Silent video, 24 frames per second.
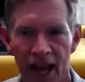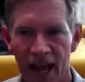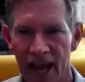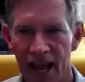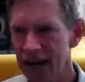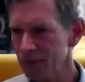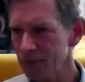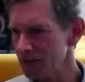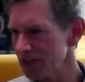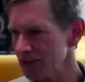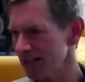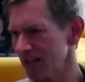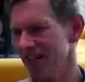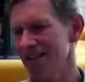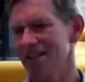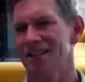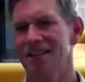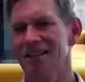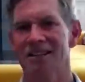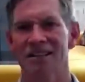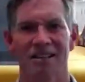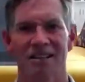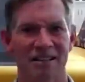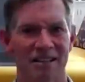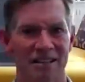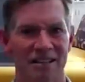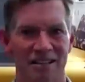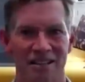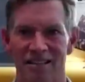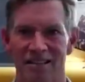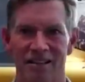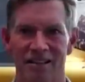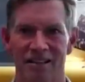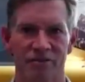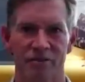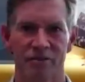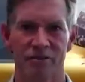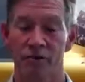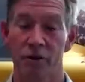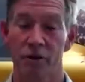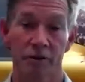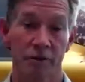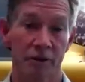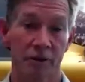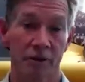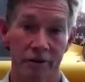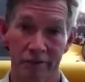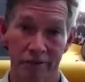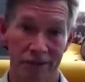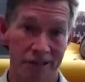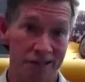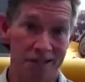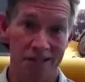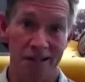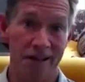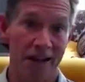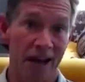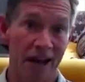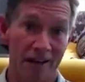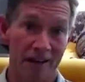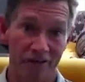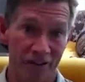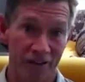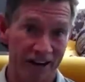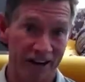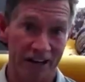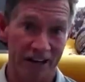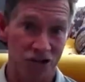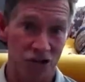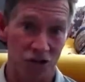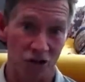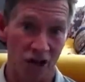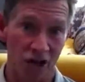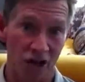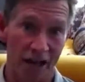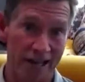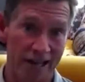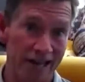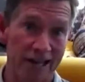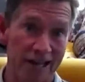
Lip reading: And I was like, this is a non-financial guy.